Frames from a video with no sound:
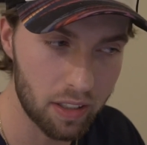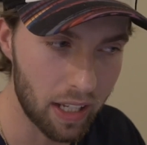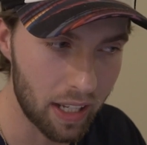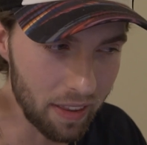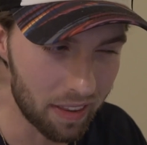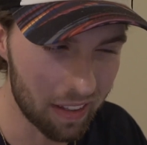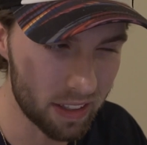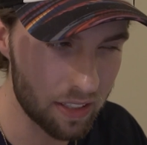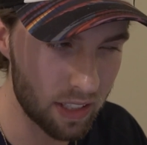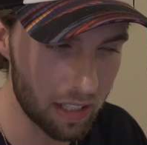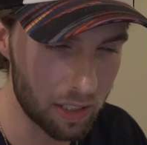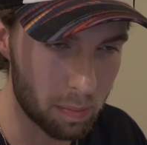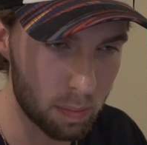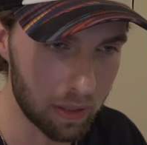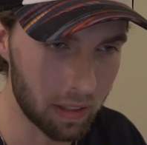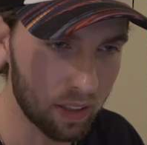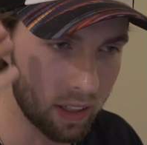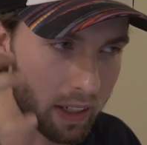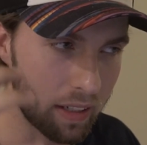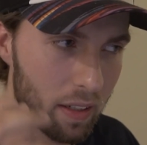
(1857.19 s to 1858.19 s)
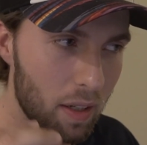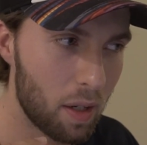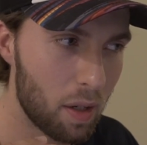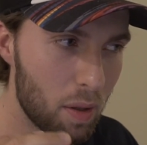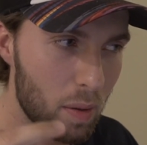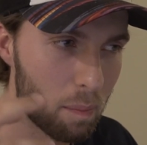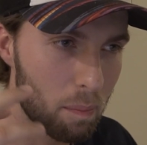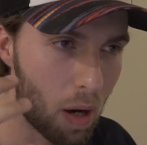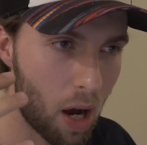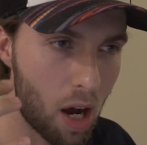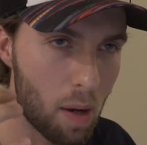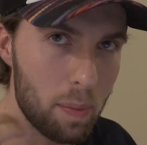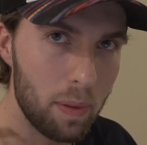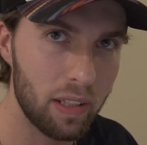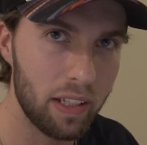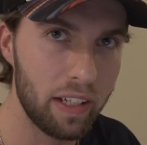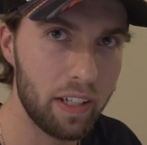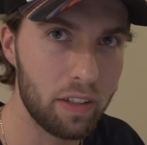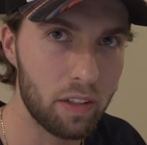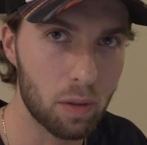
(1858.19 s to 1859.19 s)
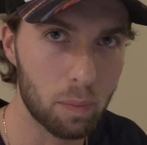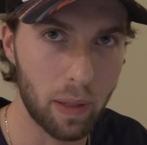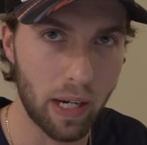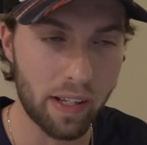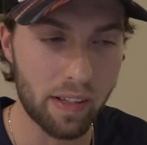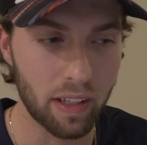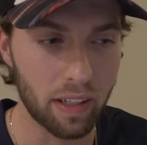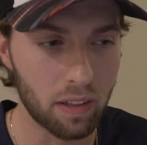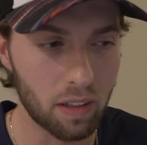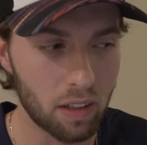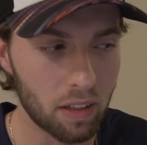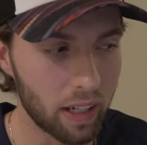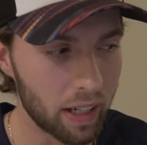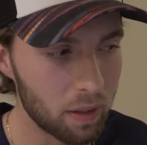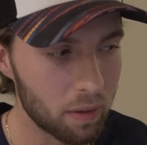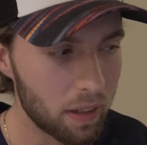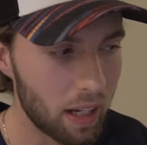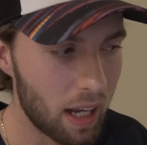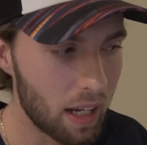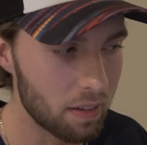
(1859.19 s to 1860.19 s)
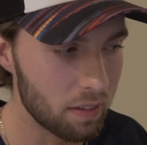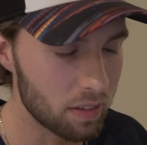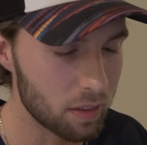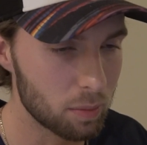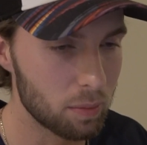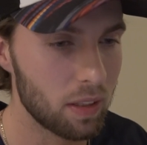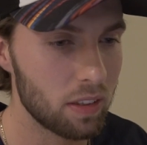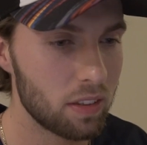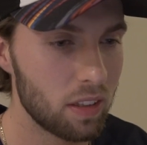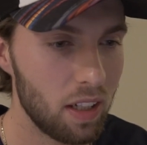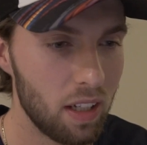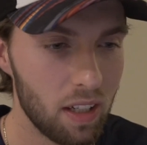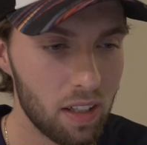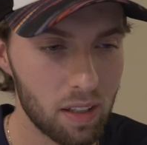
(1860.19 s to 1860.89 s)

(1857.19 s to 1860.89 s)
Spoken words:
And this has been like populating your brain, like, oh, I don't have as much